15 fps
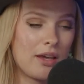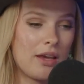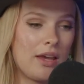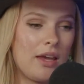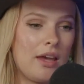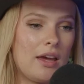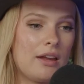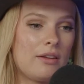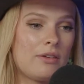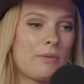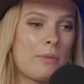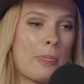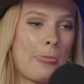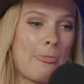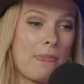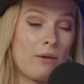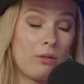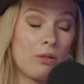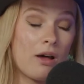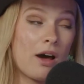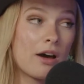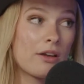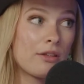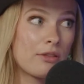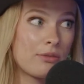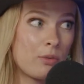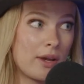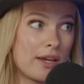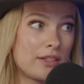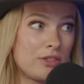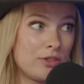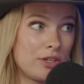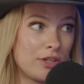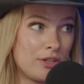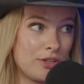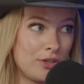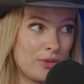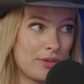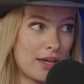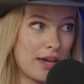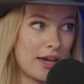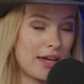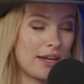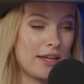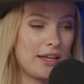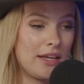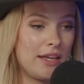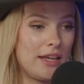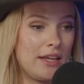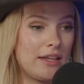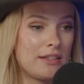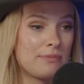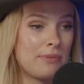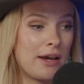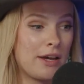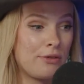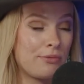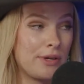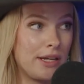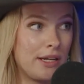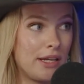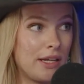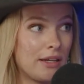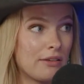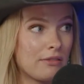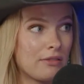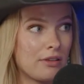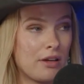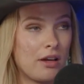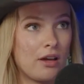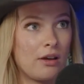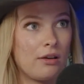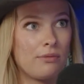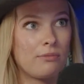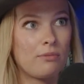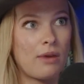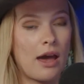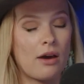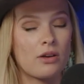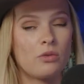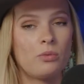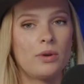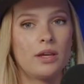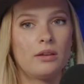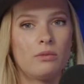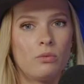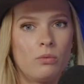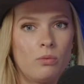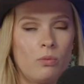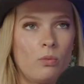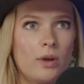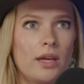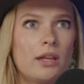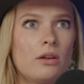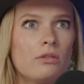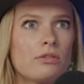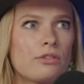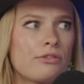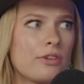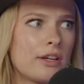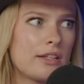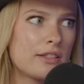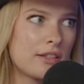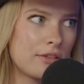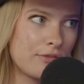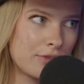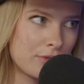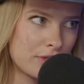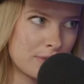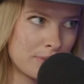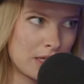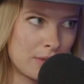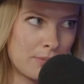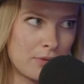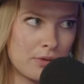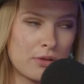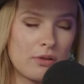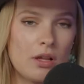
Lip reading: And a lot of the ways you can do that is by reading how to win over friends and influence people.